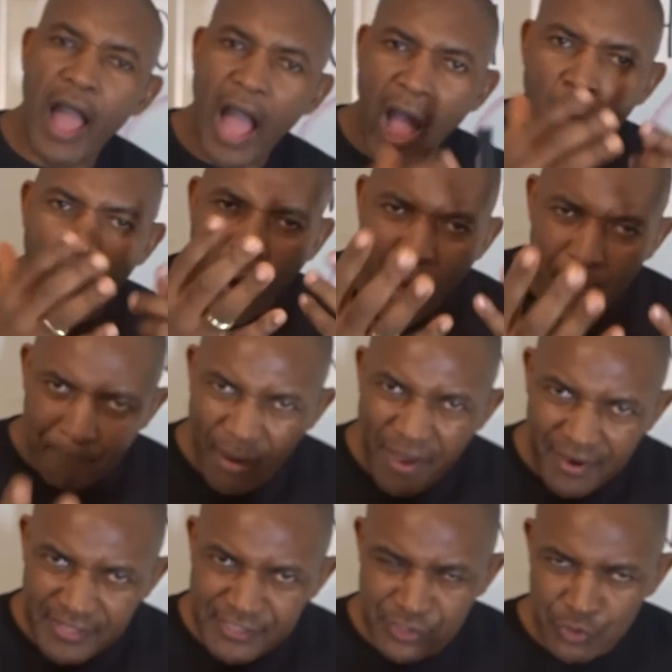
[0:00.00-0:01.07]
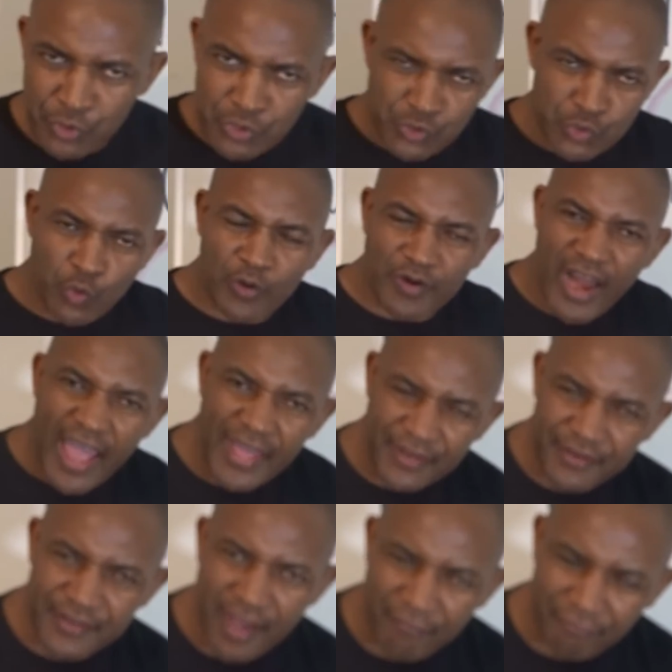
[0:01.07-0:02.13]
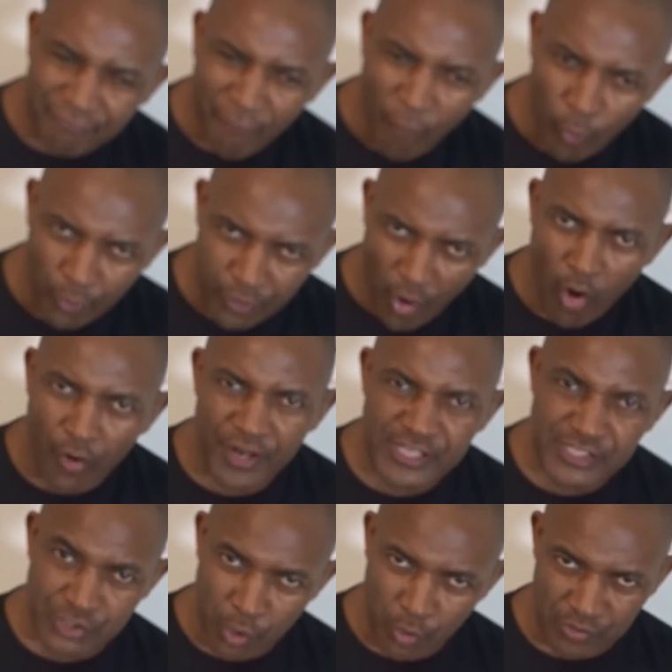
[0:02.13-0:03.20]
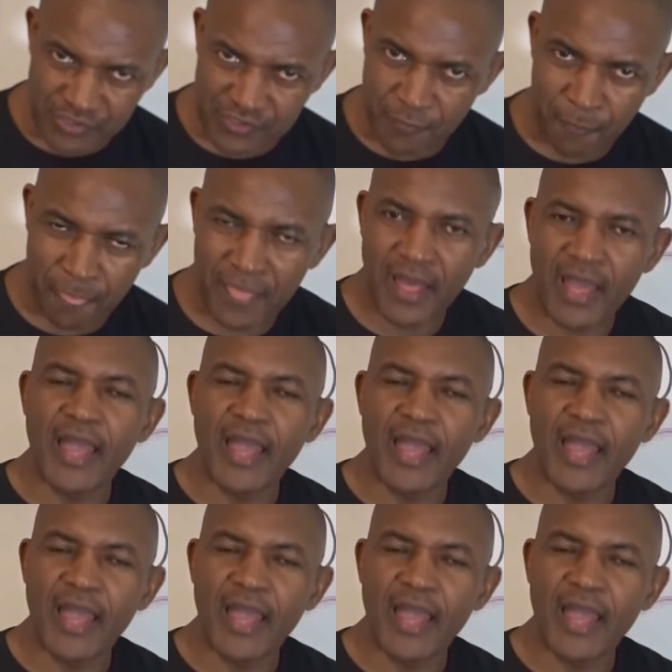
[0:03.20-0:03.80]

Our parents used to grind their food on the stones.